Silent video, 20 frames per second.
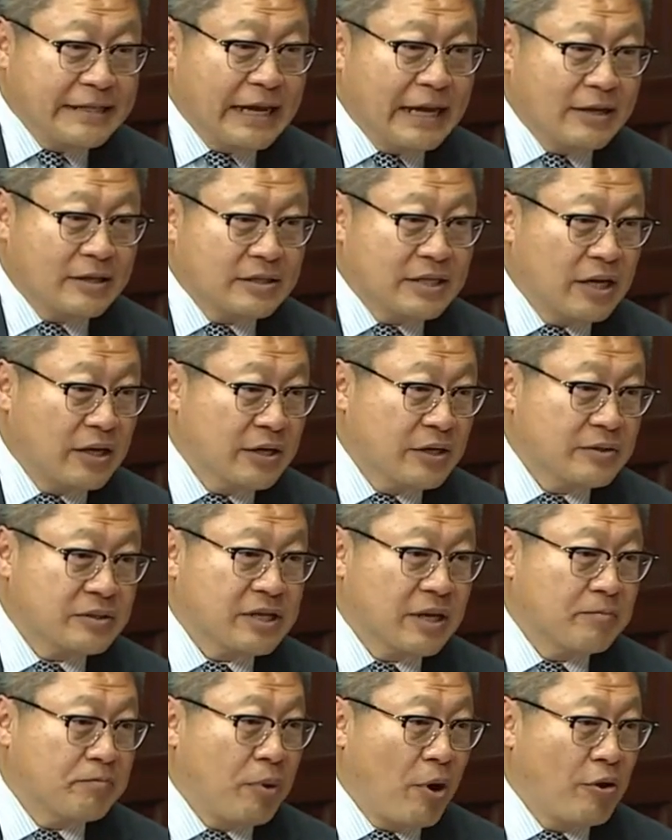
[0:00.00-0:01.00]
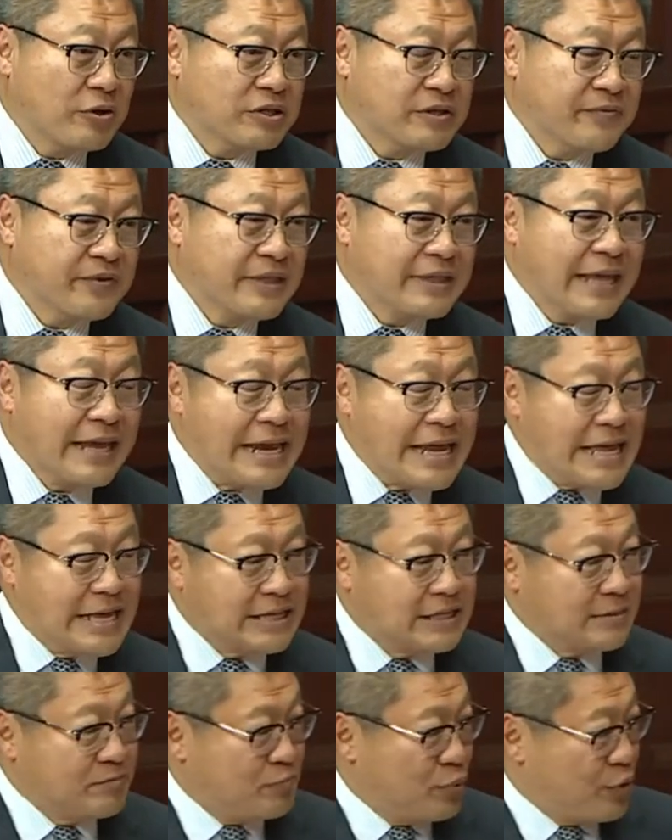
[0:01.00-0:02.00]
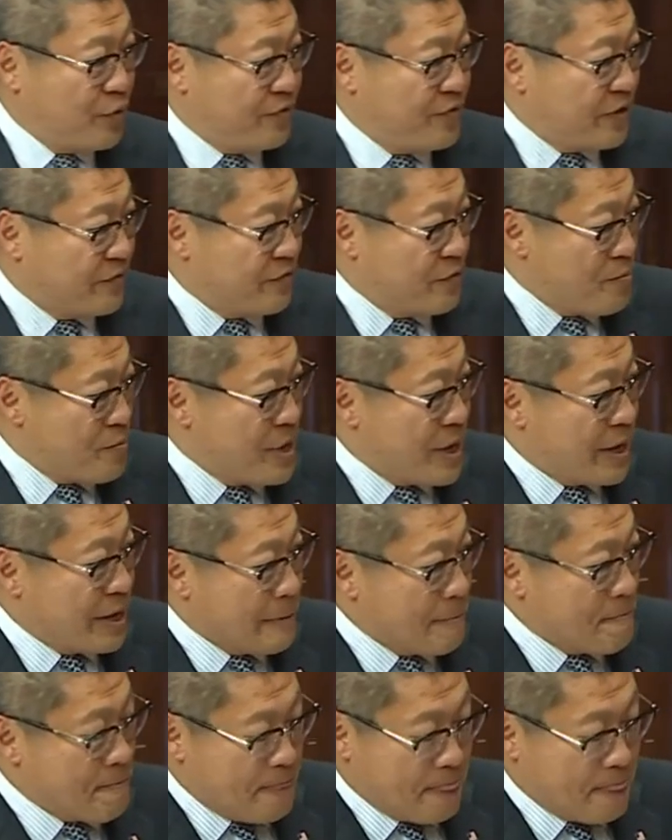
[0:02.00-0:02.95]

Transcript: I'll tell you some parts of it that isn't perfect for me.